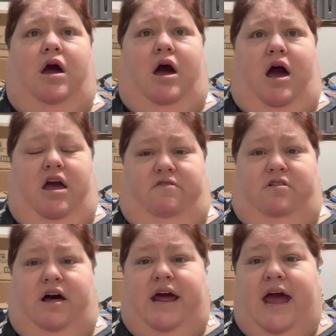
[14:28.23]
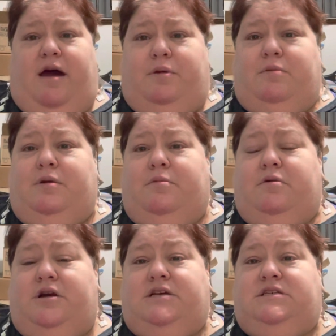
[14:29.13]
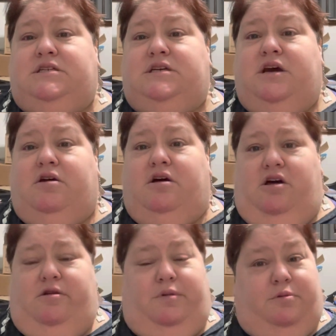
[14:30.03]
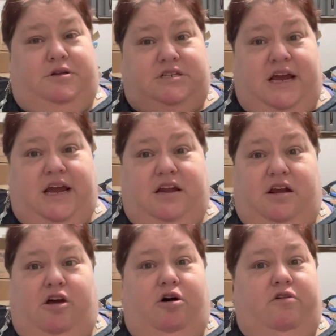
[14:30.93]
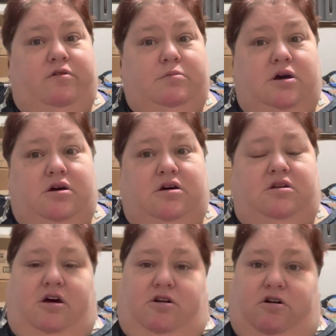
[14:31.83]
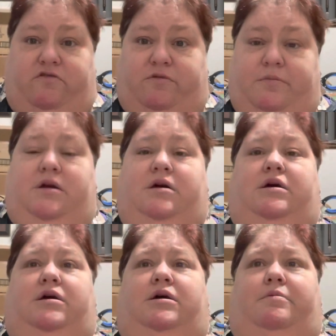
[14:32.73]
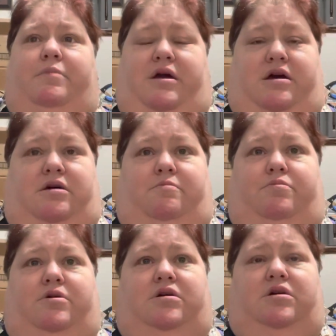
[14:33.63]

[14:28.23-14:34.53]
I have a lot of happy memories, a lot of memories of Dad. Not all of them good, not all of them bad, but,